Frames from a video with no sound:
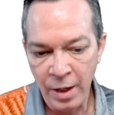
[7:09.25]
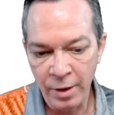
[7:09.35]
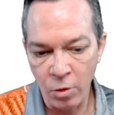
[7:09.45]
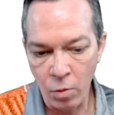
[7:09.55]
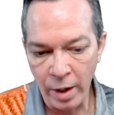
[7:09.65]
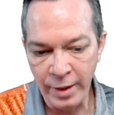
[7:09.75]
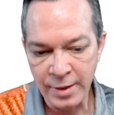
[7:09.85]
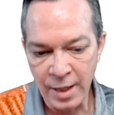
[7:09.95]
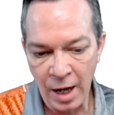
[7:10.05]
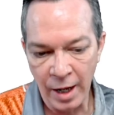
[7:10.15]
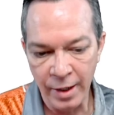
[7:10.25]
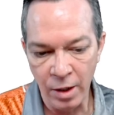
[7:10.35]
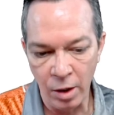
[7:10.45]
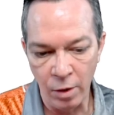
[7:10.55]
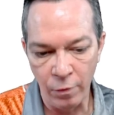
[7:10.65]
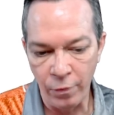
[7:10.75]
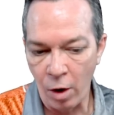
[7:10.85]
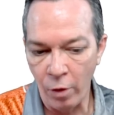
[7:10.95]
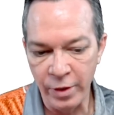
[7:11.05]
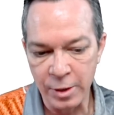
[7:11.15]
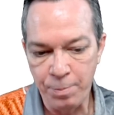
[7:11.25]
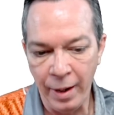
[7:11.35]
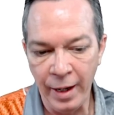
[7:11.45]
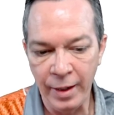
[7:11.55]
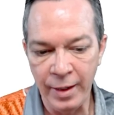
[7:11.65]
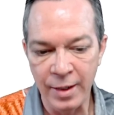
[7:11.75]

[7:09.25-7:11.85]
the right side of all this banding